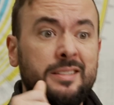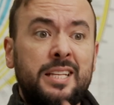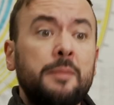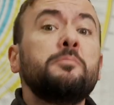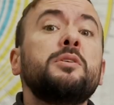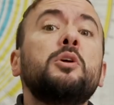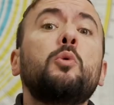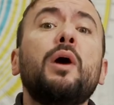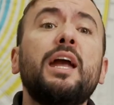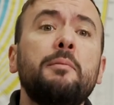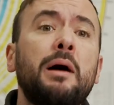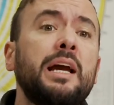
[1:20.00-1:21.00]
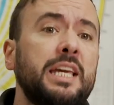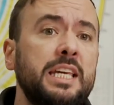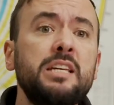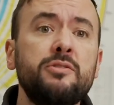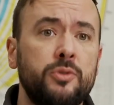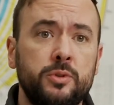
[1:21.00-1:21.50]
tempted away by
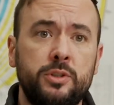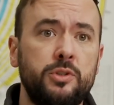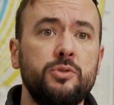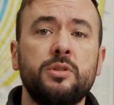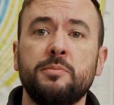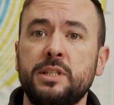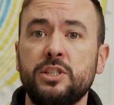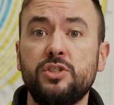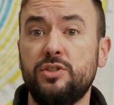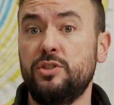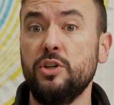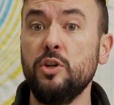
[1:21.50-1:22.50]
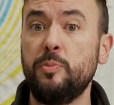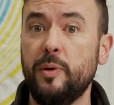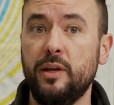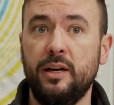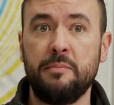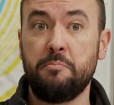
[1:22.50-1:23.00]
evil to do something
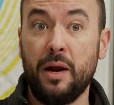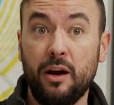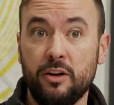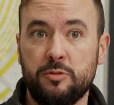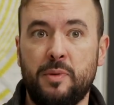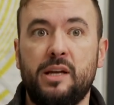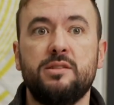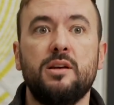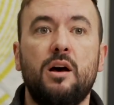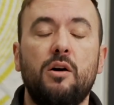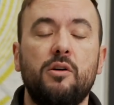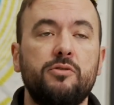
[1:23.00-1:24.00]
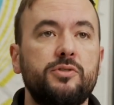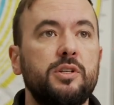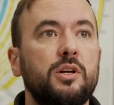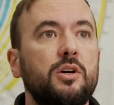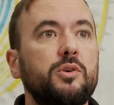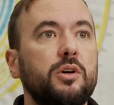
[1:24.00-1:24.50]
stupid and embarrass myself, you
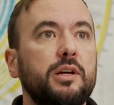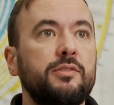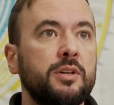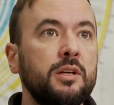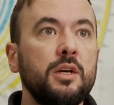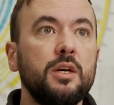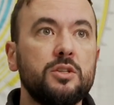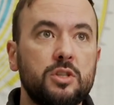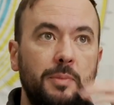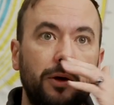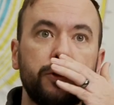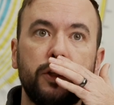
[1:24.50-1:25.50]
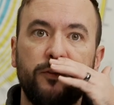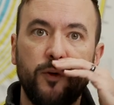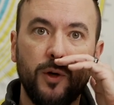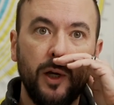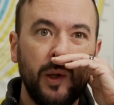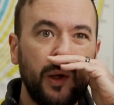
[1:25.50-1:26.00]
know, or even somehow
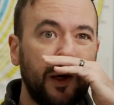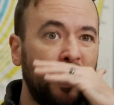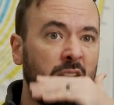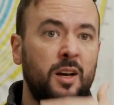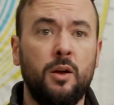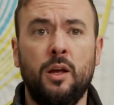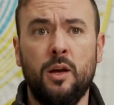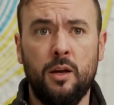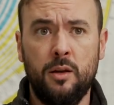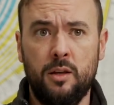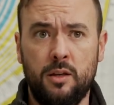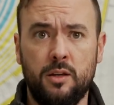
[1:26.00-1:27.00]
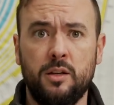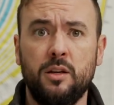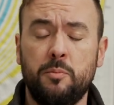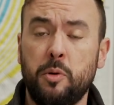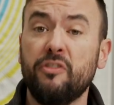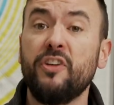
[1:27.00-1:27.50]
suffer
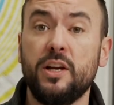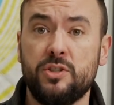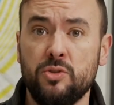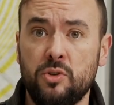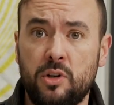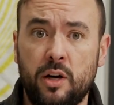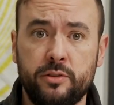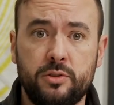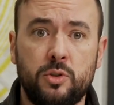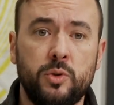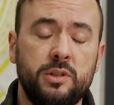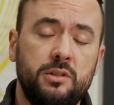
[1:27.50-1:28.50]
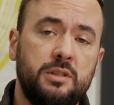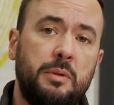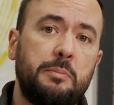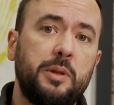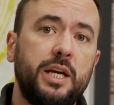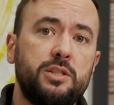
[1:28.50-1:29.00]
professional consequences at
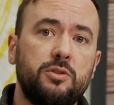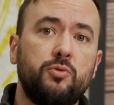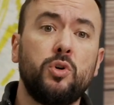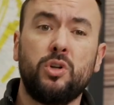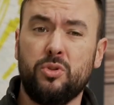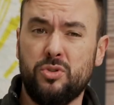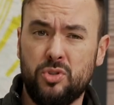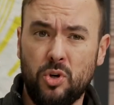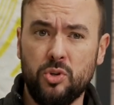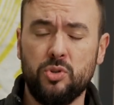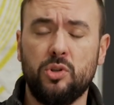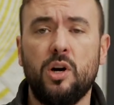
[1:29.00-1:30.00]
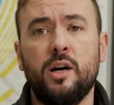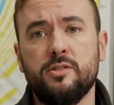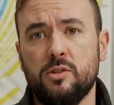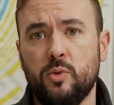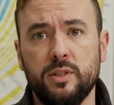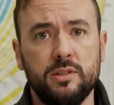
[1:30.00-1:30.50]
my place of work, or social
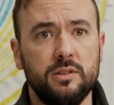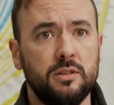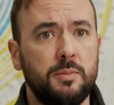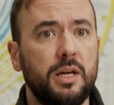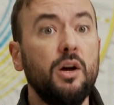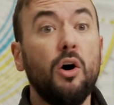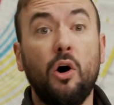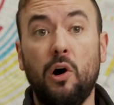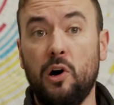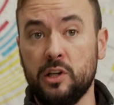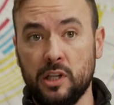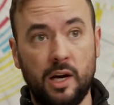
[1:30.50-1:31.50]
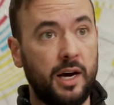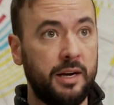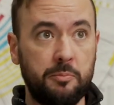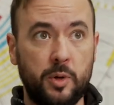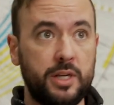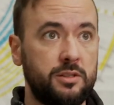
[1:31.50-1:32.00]
consequences in my
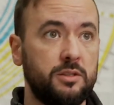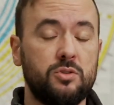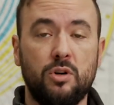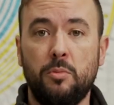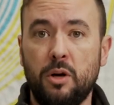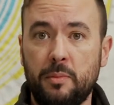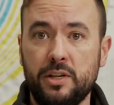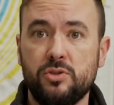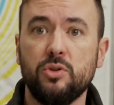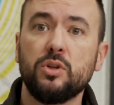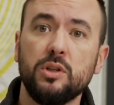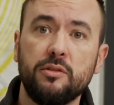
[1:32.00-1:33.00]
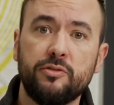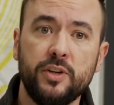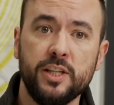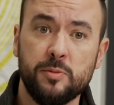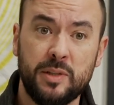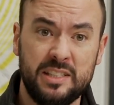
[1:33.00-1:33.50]
online presence or among my circle of
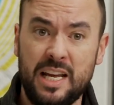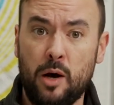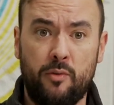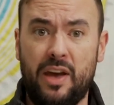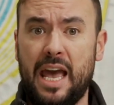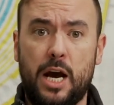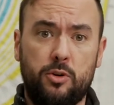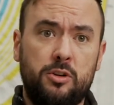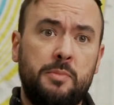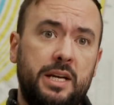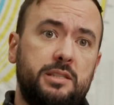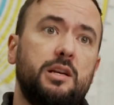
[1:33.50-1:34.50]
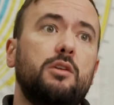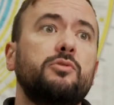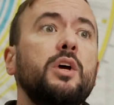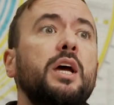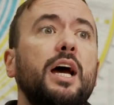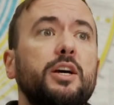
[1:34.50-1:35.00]
friends, because now I've outed myself
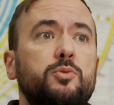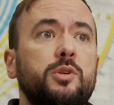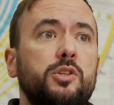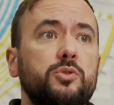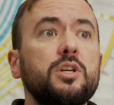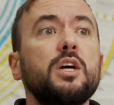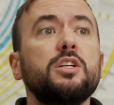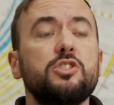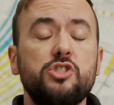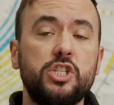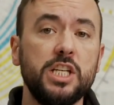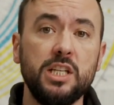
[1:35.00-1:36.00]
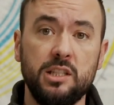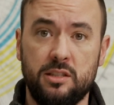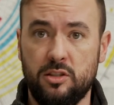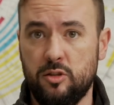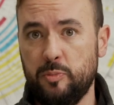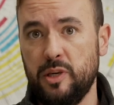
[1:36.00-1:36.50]
as one of those
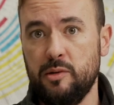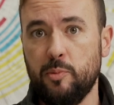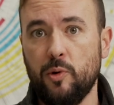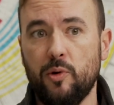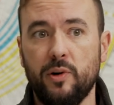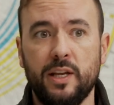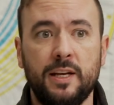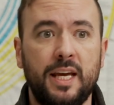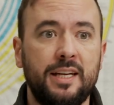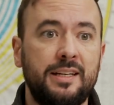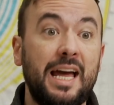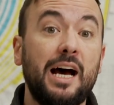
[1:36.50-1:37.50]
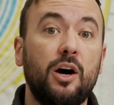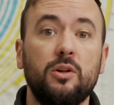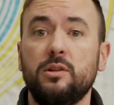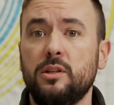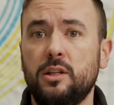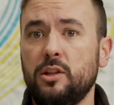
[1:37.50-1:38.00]
Jesus people, and now
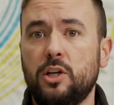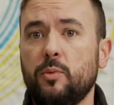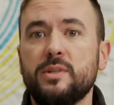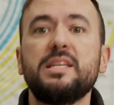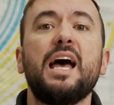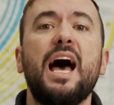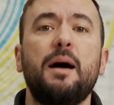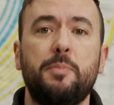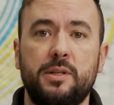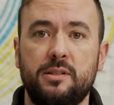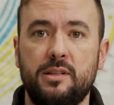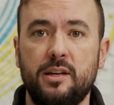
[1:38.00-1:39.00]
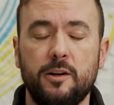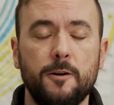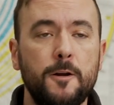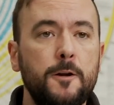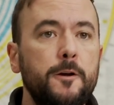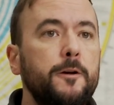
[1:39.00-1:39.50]
look at what's happened here.
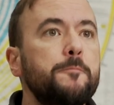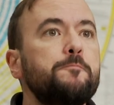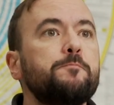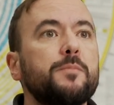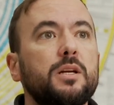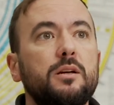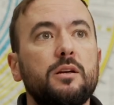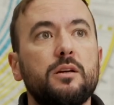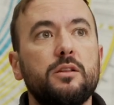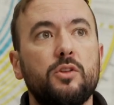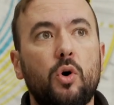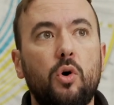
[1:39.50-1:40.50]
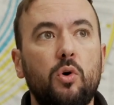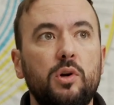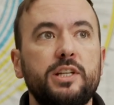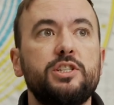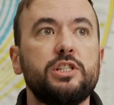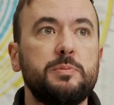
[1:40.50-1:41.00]
The
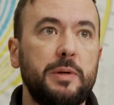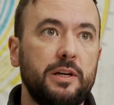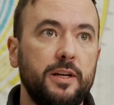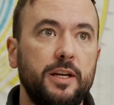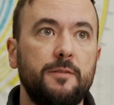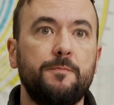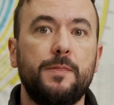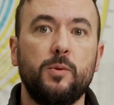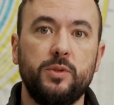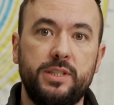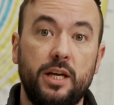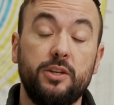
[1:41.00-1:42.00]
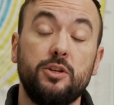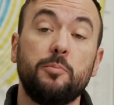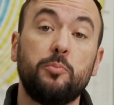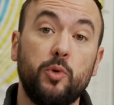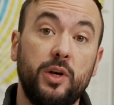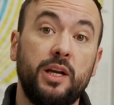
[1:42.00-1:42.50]
Holy Spirit will tell you to
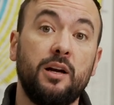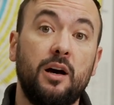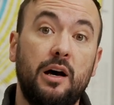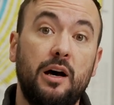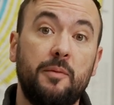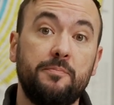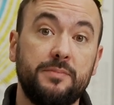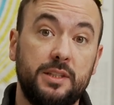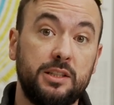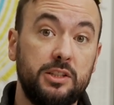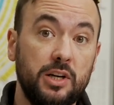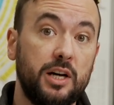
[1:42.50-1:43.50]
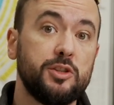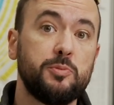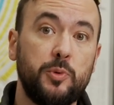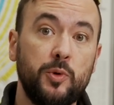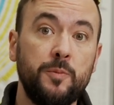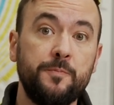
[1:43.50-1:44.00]
bring up the
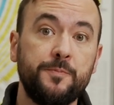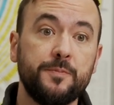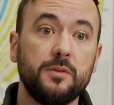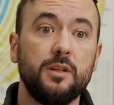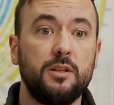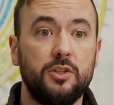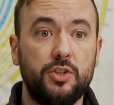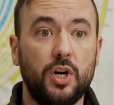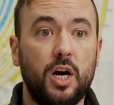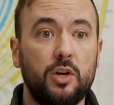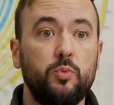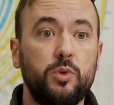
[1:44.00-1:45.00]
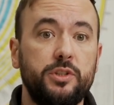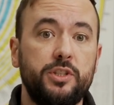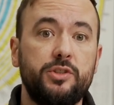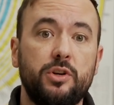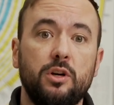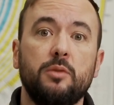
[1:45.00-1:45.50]
gospel. God will
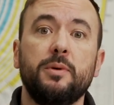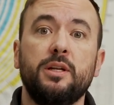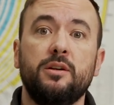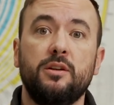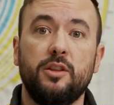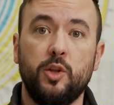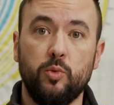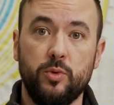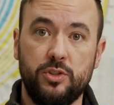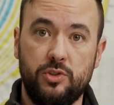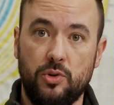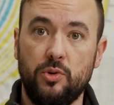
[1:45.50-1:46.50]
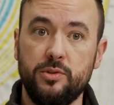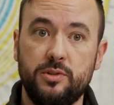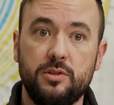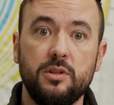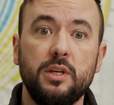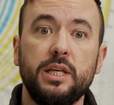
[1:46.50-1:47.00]
determine the
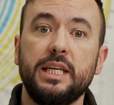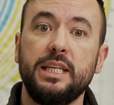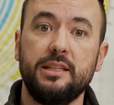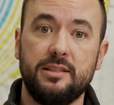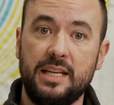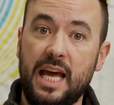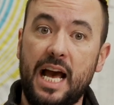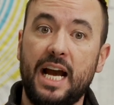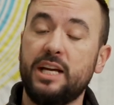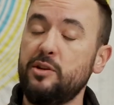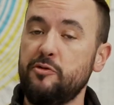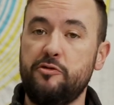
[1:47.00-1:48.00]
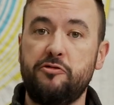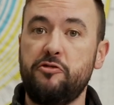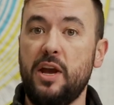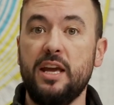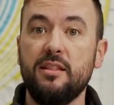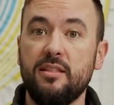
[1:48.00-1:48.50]
results. It is an act of
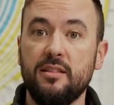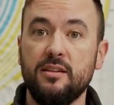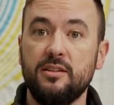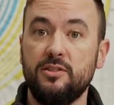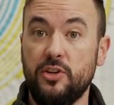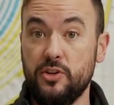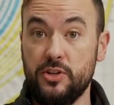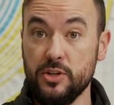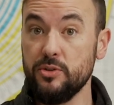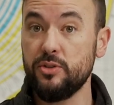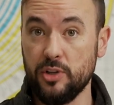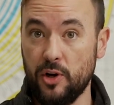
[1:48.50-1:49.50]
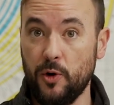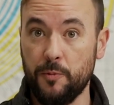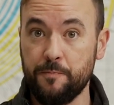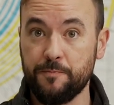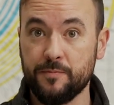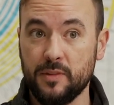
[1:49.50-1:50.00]
faith to do so.
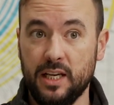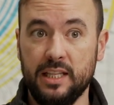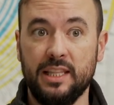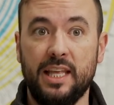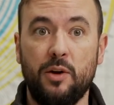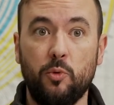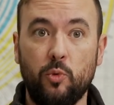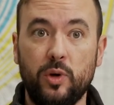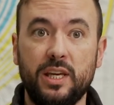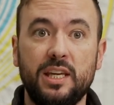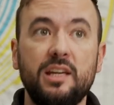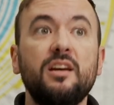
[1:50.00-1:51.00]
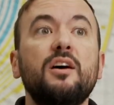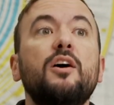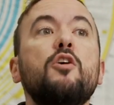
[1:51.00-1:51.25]
And let we